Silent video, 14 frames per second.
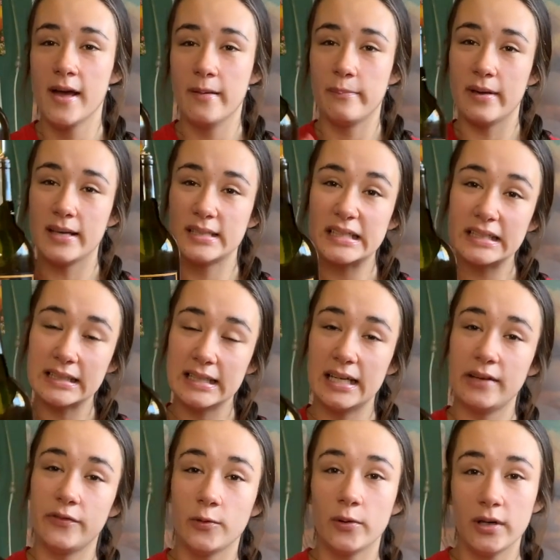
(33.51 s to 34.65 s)
Basically,
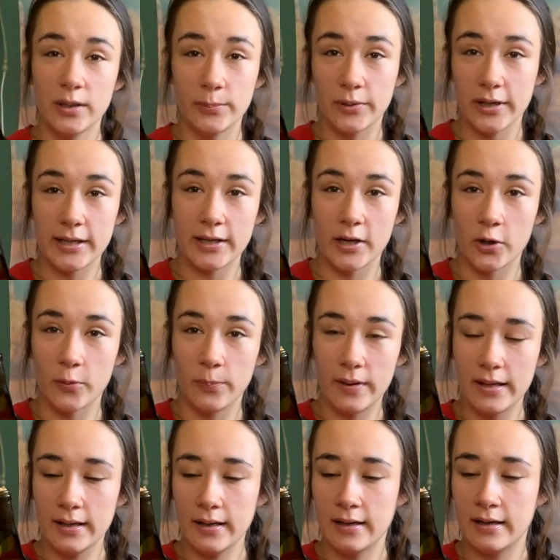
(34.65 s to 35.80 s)
if you want to break it
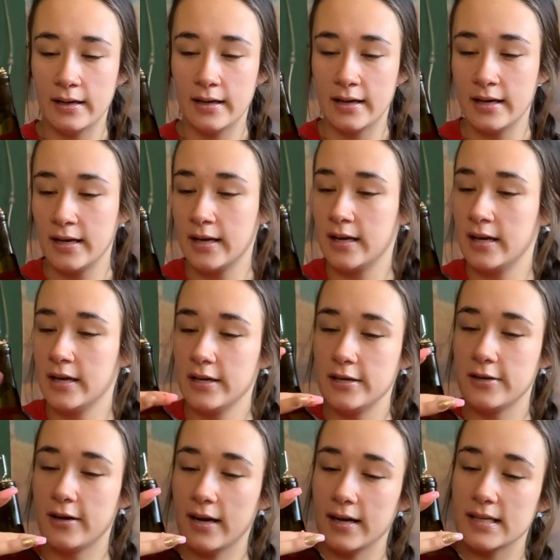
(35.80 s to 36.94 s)
open, you
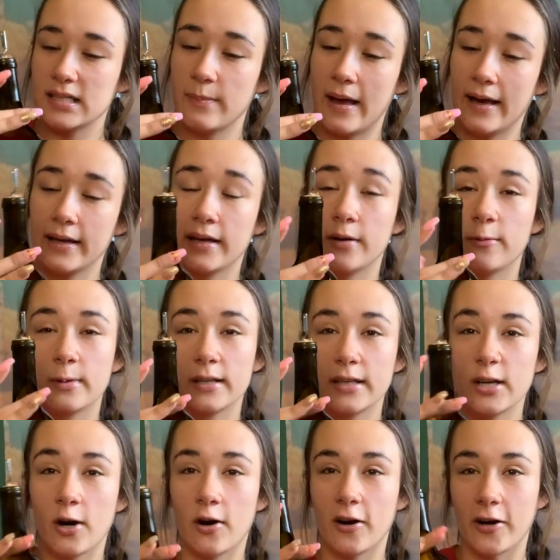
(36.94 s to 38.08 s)
got to smack it really
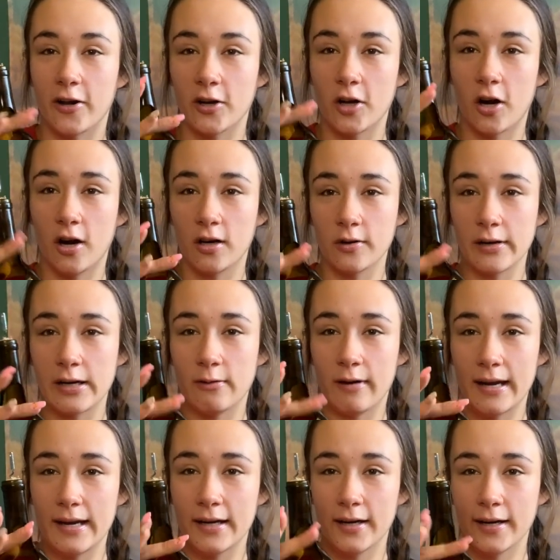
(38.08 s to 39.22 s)
hard on concrete
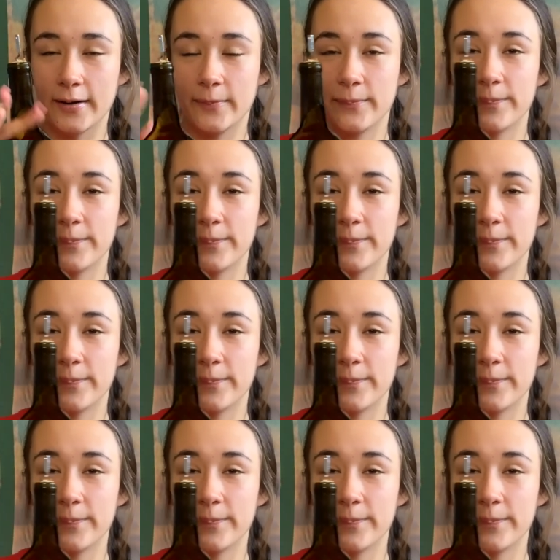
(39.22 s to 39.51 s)
right here.